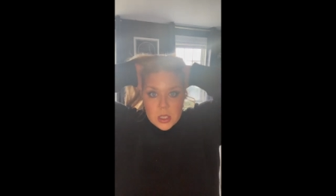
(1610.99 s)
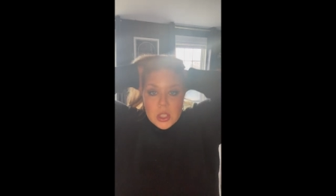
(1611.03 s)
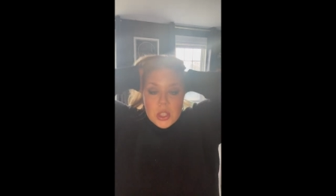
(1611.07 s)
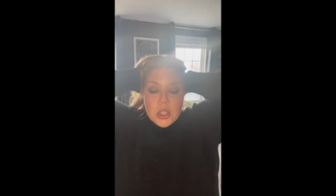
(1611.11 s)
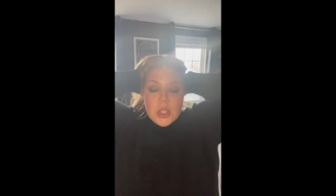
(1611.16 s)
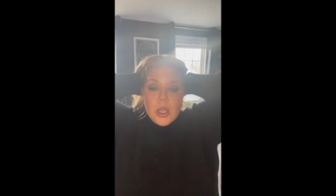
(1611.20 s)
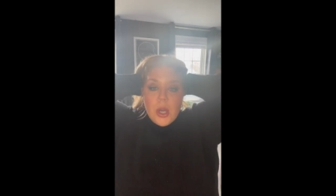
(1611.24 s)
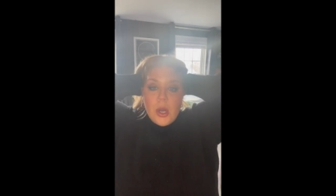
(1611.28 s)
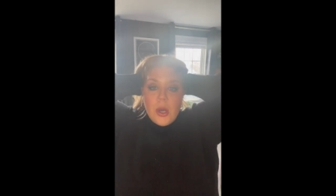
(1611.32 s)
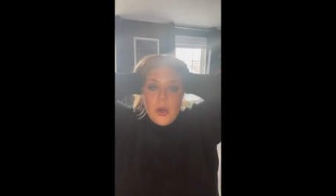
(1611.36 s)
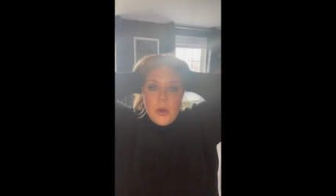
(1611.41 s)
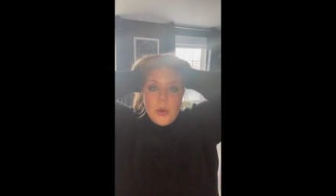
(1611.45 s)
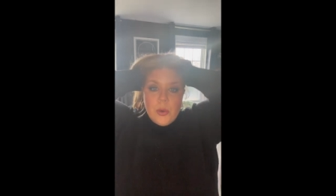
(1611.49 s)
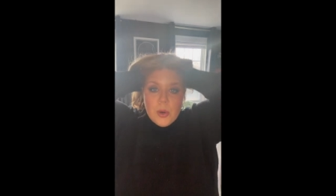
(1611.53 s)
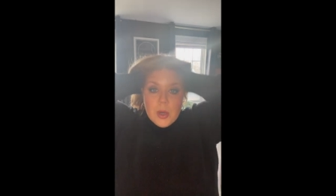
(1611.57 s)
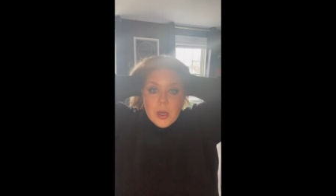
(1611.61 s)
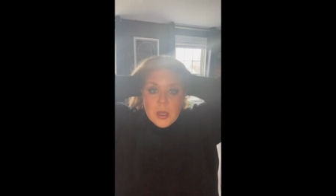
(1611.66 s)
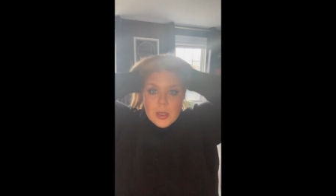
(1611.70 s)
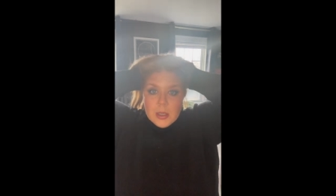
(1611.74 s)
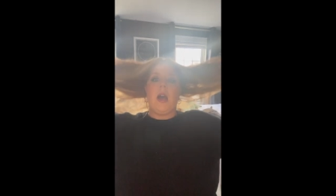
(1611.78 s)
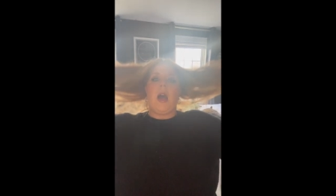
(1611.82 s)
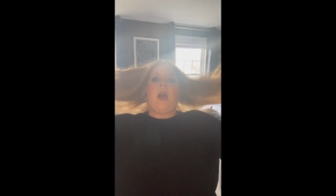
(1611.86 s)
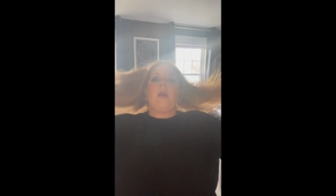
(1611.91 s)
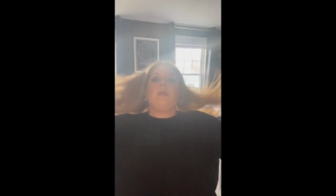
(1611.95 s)
So
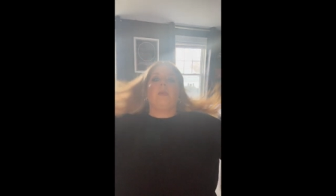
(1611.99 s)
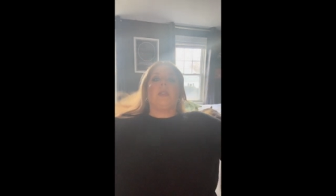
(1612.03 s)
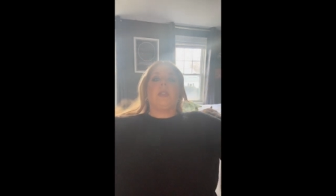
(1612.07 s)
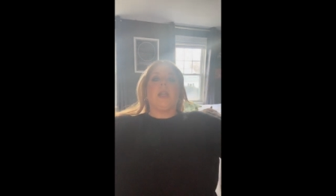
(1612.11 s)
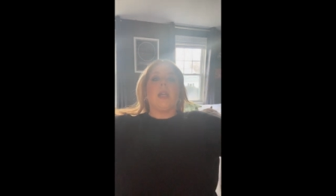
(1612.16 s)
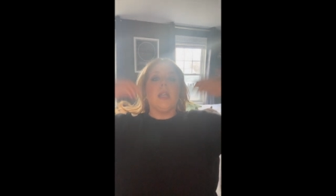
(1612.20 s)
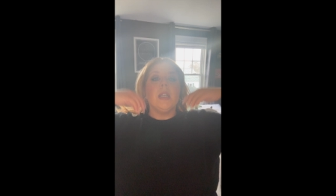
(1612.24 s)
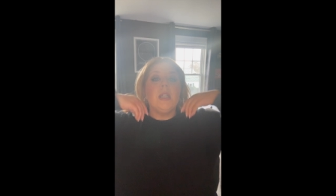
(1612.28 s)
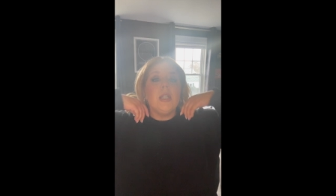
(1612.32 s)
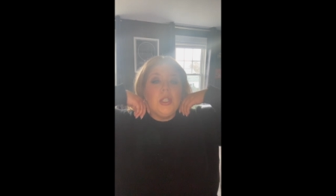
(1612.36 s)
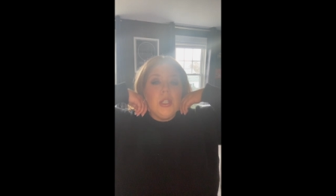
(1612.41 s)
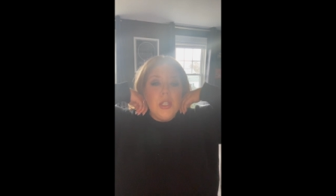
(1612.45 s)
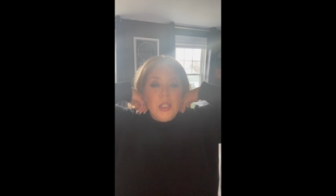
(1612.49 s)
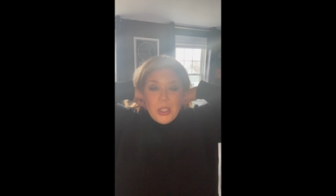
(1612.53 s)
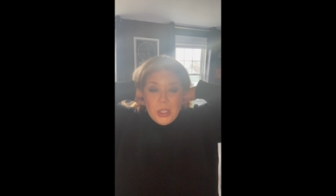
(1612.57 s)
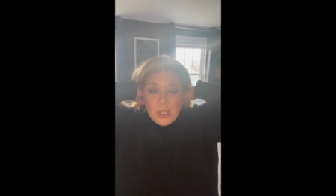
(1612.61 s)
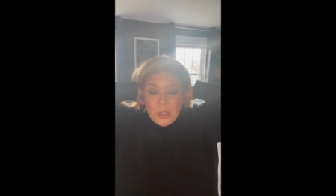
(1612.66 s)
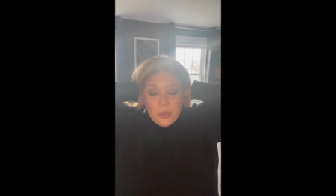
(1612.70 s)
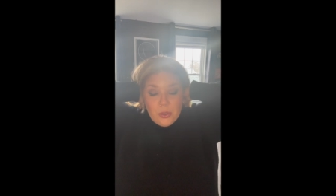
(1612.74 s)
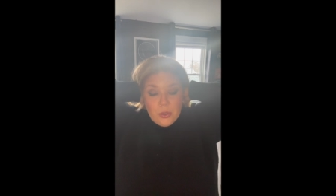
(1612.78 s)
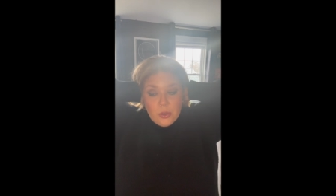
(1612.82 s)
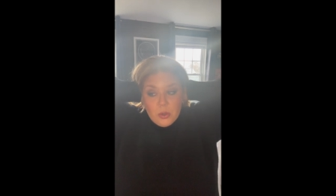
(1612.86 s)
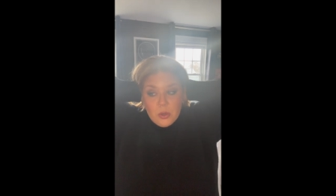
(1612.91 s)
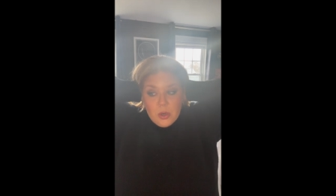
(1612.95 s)
I was gonna
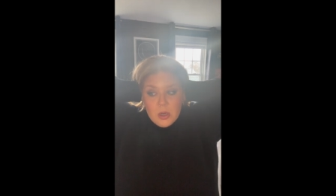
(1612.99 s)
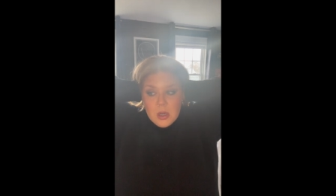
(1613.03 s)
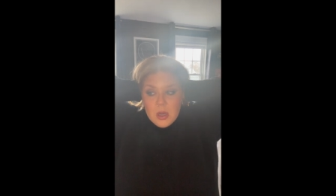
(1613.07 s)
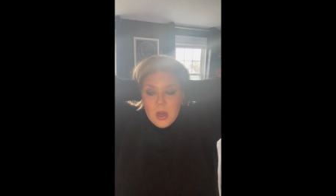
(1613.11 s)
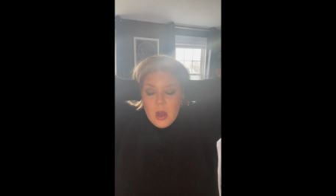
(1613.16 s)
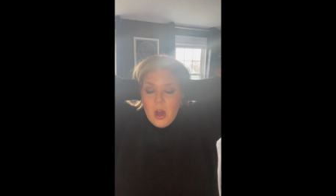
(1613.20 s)
do